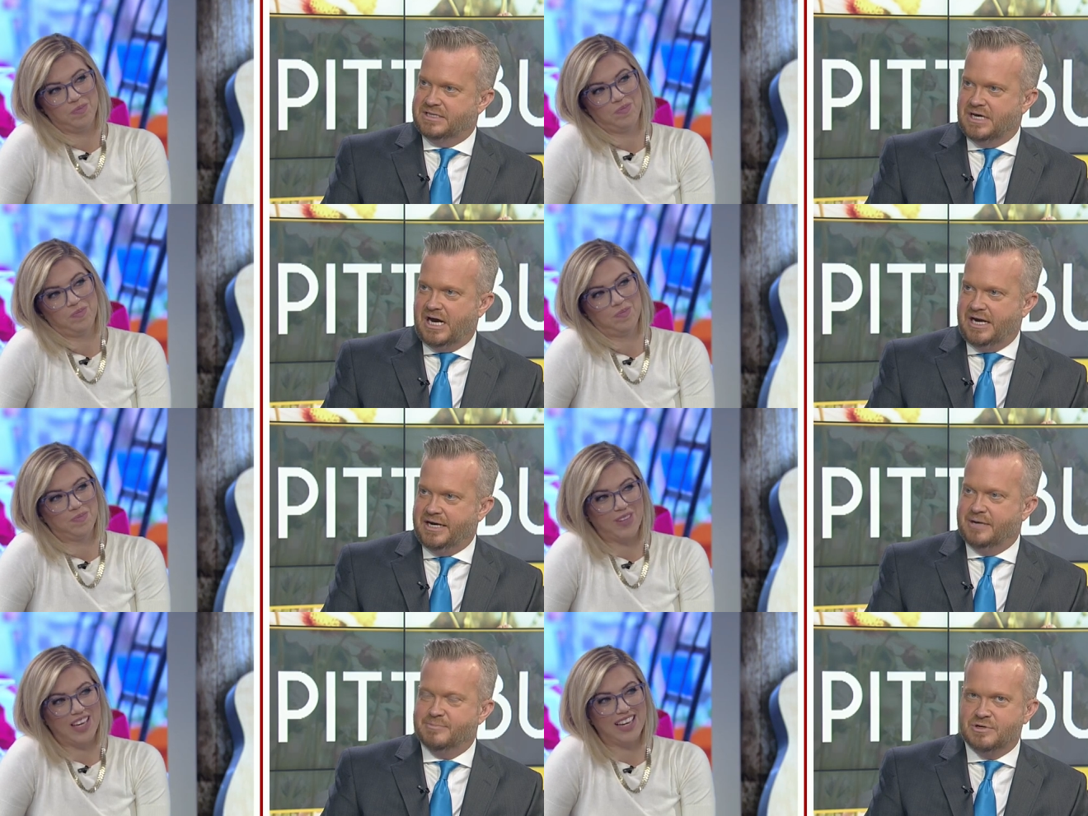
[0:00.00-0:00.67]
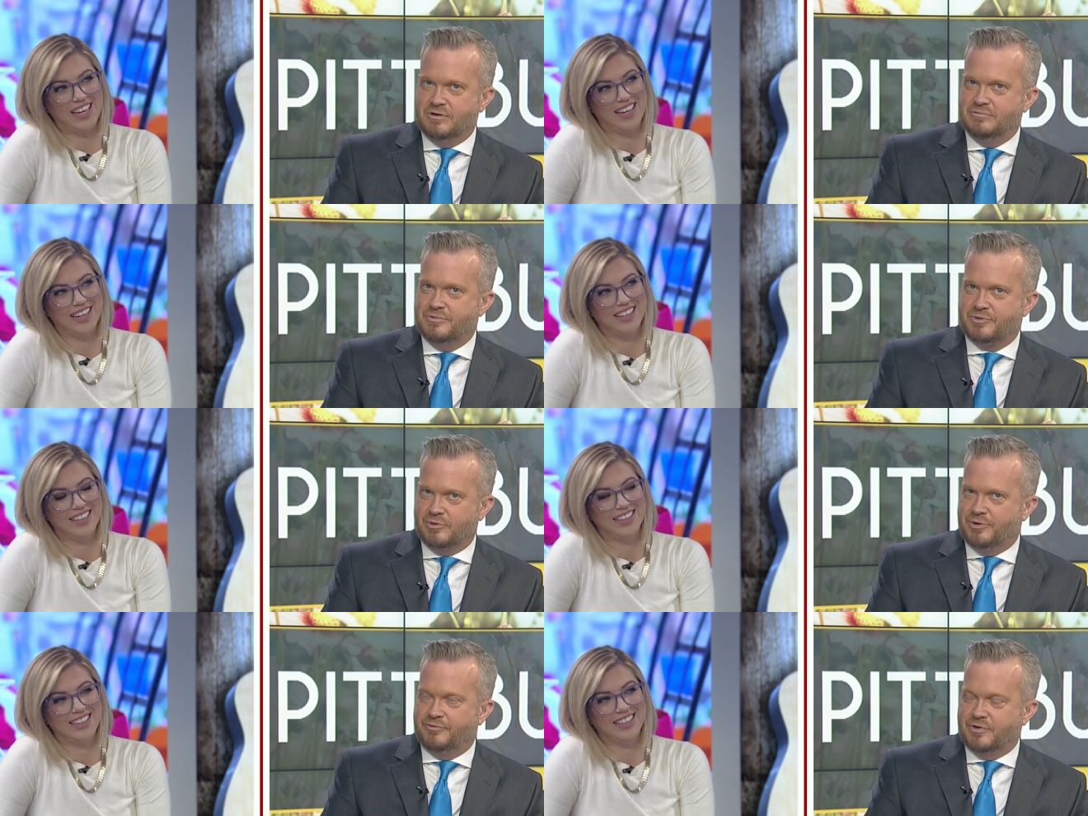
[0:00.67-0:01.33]
Speaker 1: guy, and I'm so
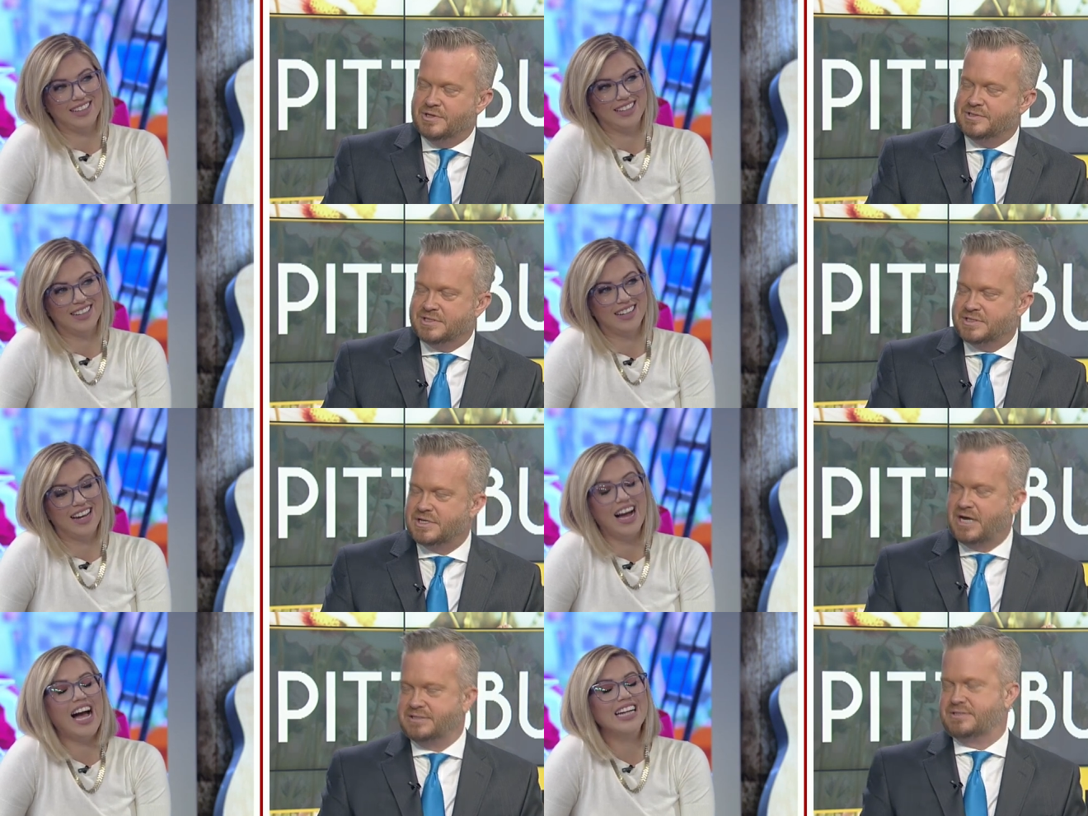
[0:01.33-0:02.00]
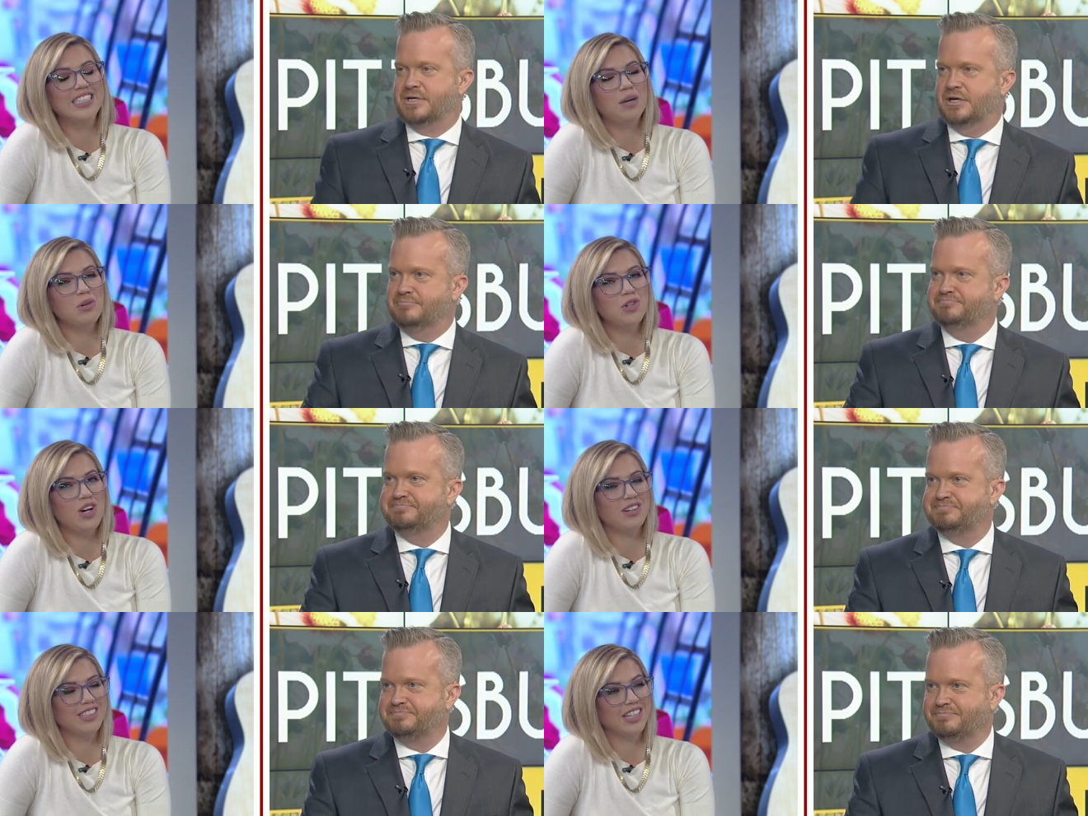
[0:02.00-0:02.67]
thrilled for his success. I double
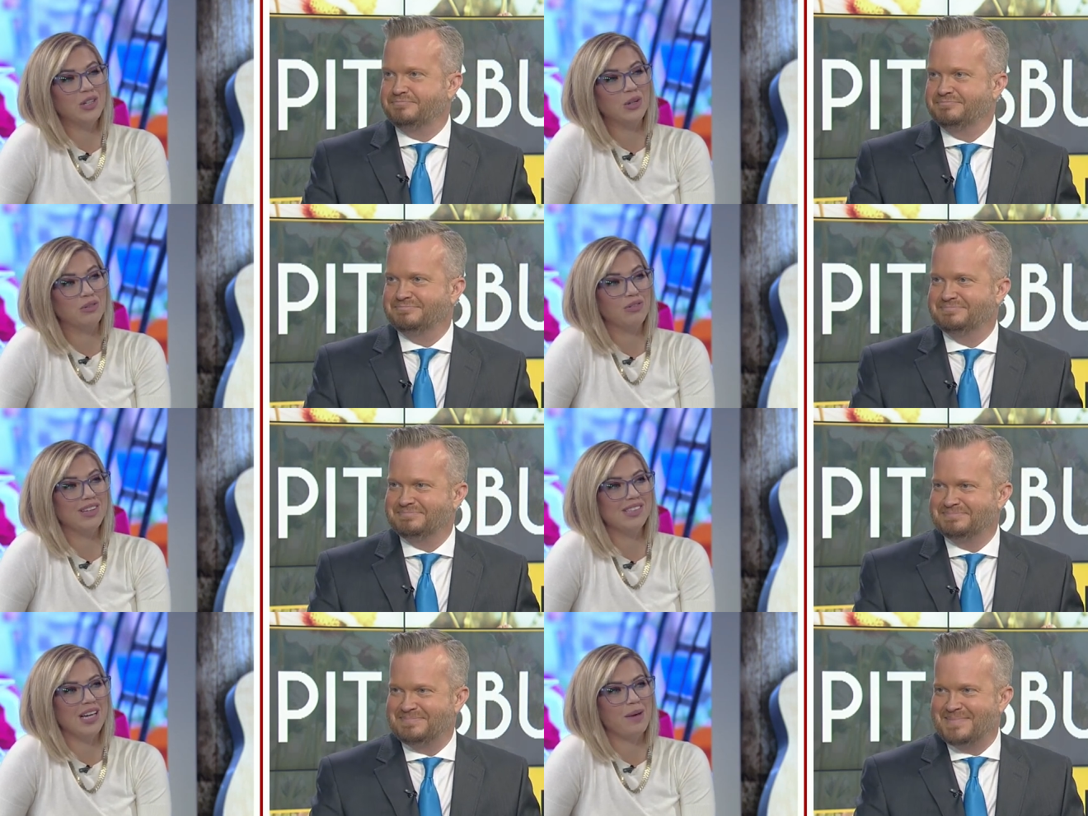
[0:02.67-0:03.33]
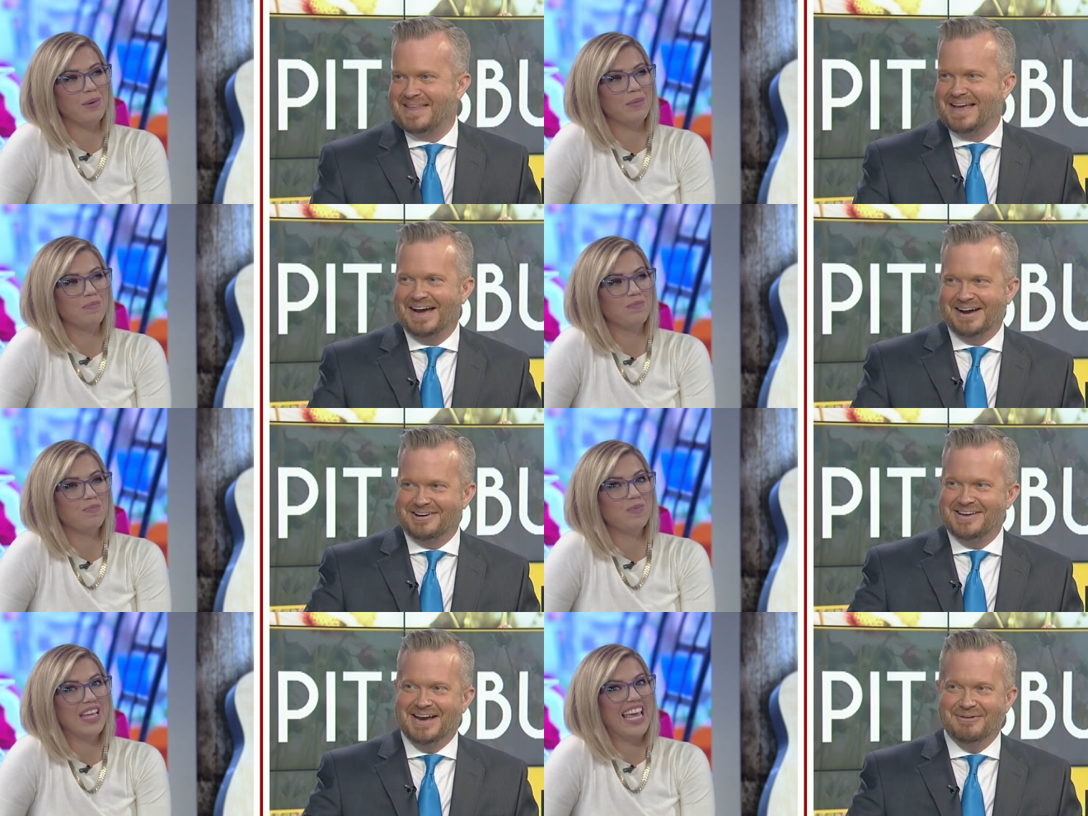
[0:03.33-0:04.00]
Speaker 2: dog dare you to FaceTime him.
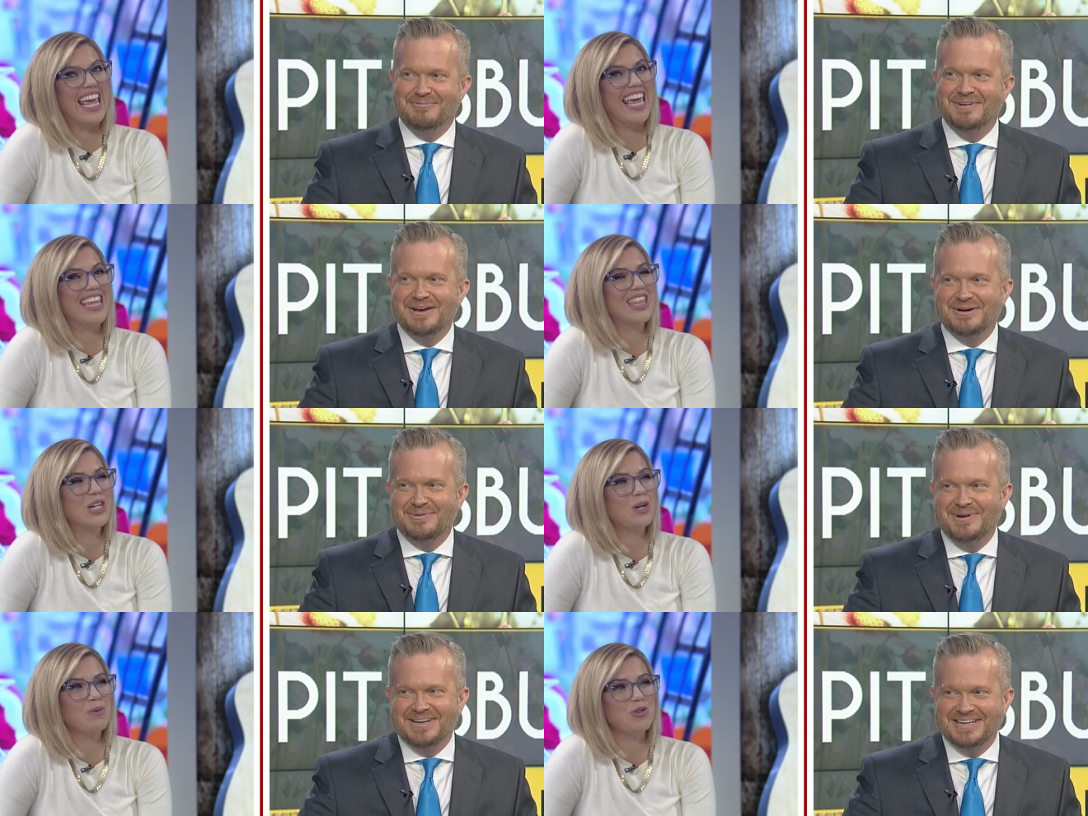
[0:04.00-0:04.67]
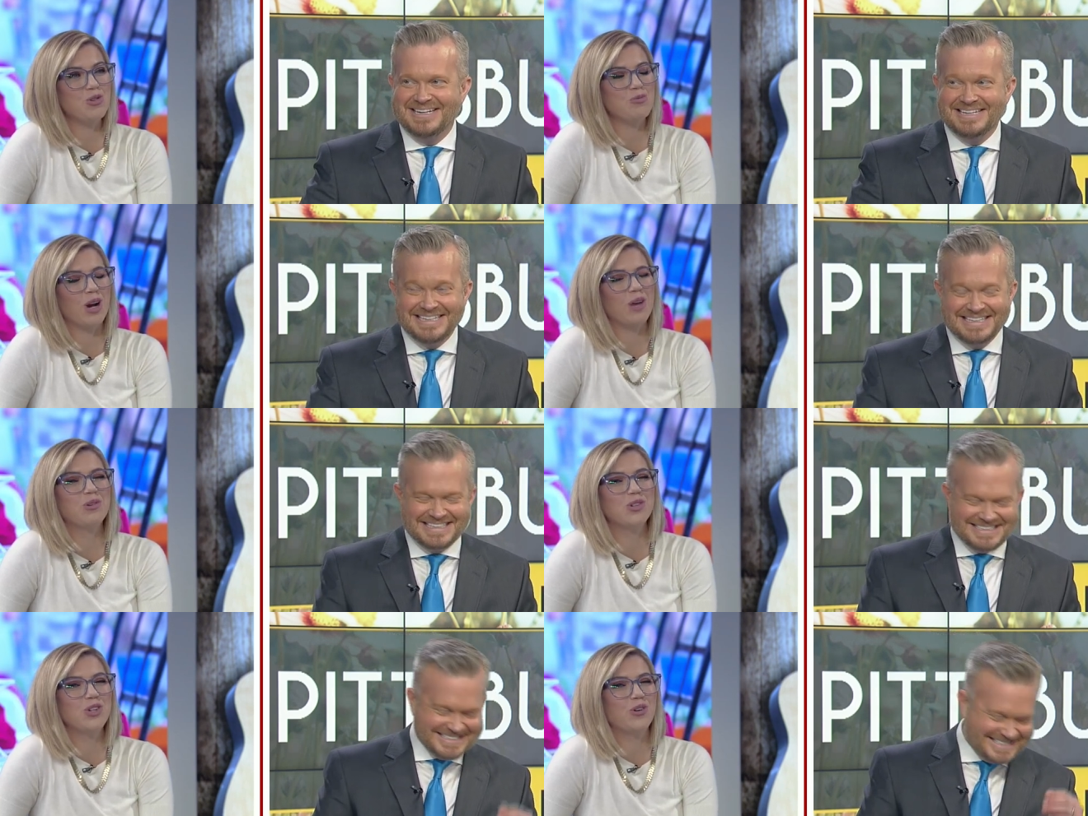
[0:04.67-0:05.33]
Okay. In the commercial break. We'll
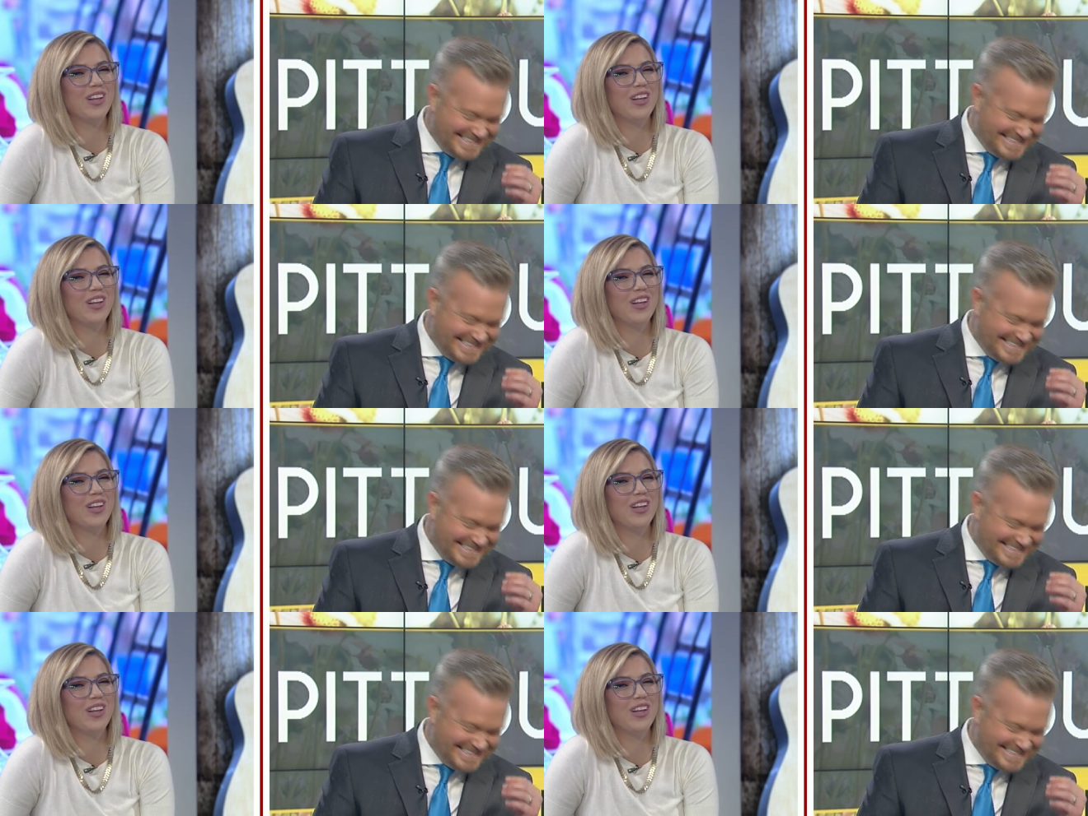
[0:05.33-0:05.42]
do